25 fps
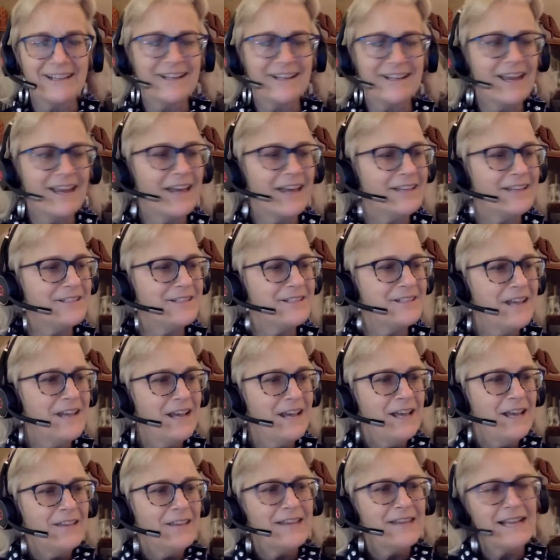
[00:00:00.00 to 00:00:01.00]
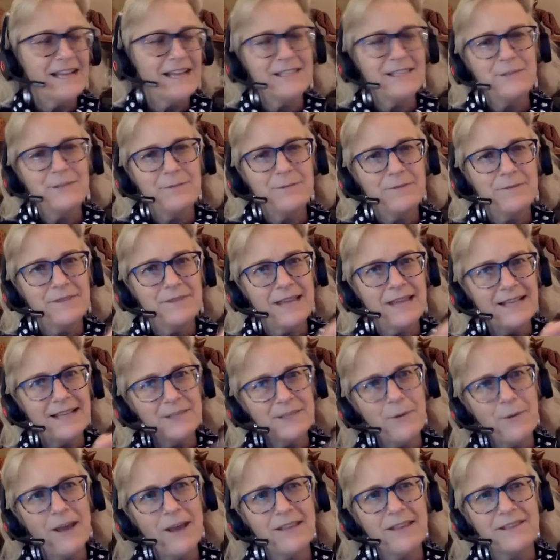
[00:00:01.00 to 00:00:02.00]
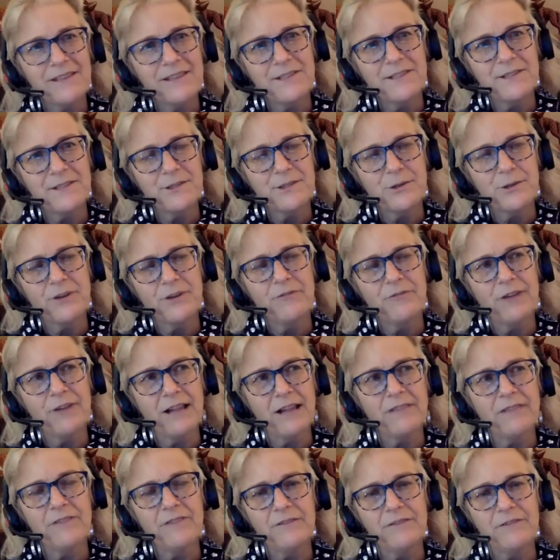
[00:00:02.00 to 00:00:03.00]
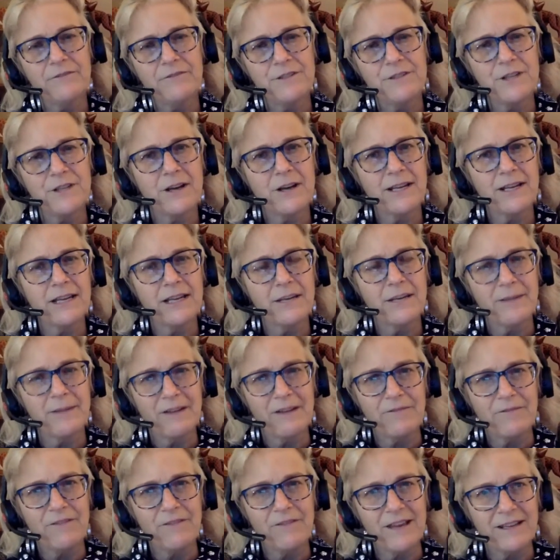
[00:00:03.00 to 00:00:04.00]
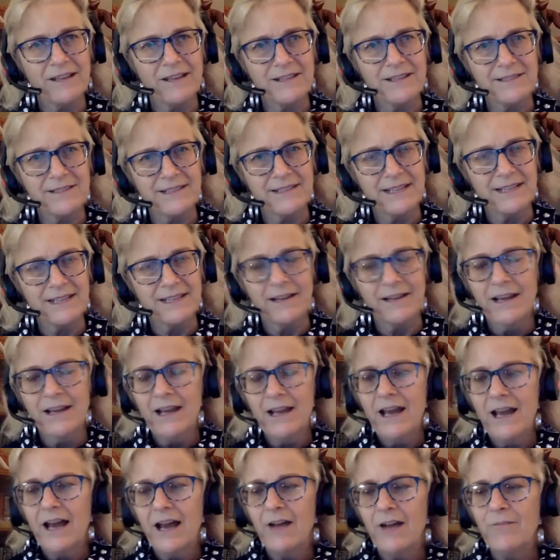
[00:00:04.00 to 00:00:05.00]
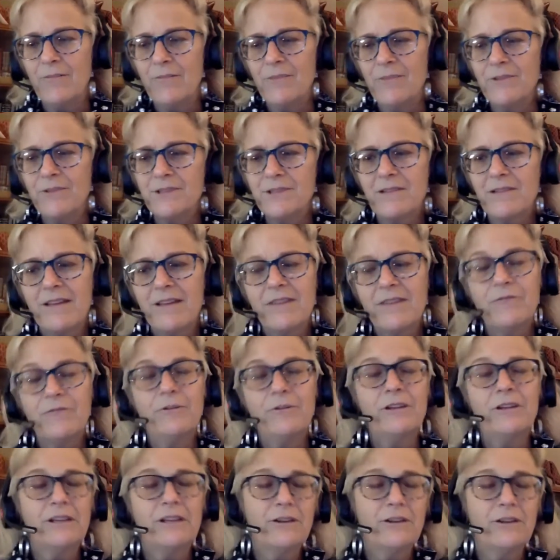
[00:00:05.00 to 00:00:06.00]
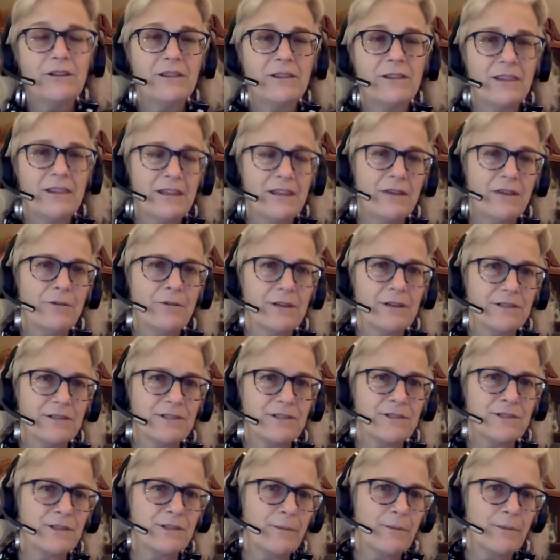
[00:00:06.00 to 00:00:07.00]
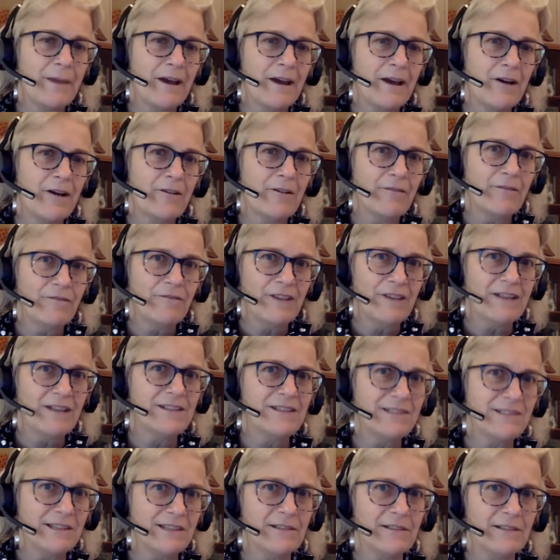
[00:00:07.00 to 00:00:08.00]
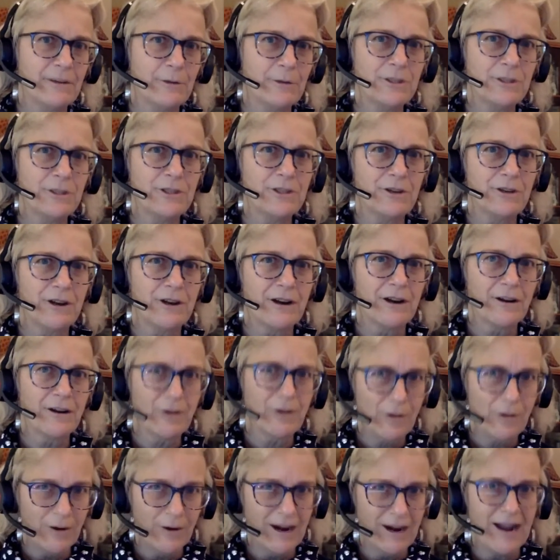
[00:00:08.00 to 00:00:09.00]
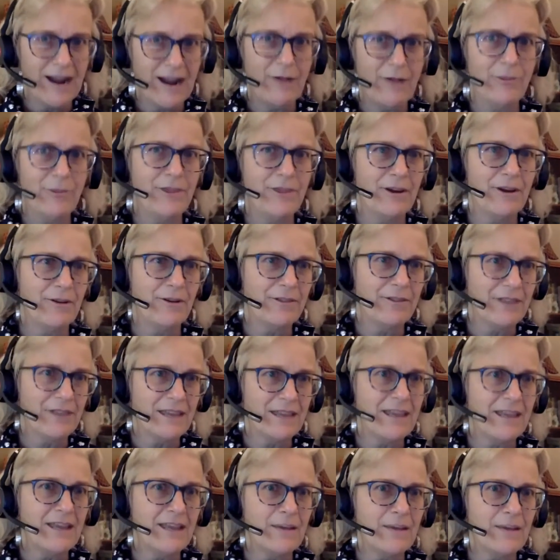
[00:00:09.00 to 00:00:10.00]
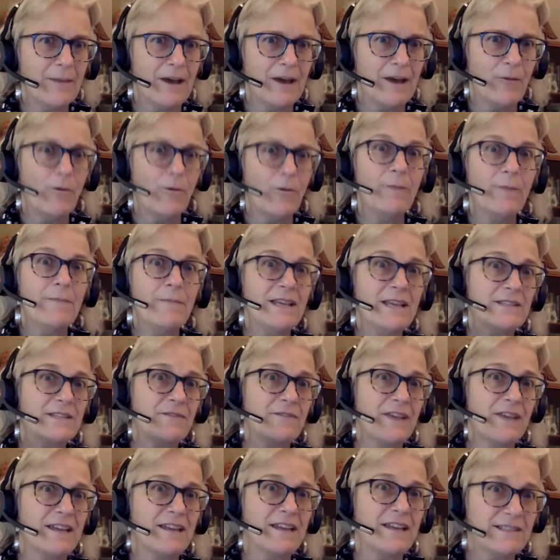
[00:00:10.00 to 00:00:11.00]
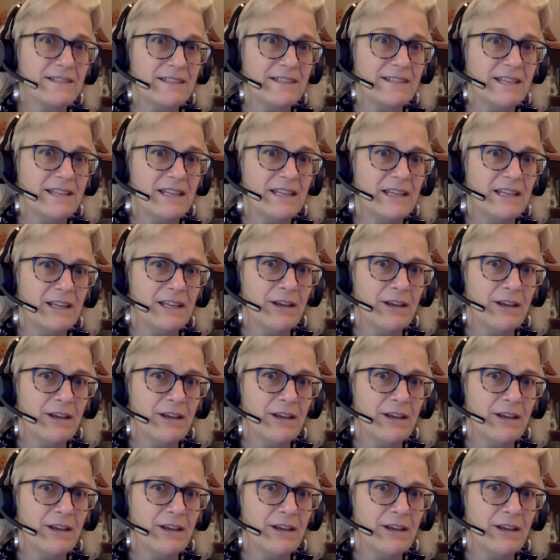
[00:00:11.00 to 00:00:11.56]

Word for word: and that's that's why this is sort of relevant for talking about fantasy um, there's a lot of really good theorists about fantasy literature who are out there thinking about what makes fantasy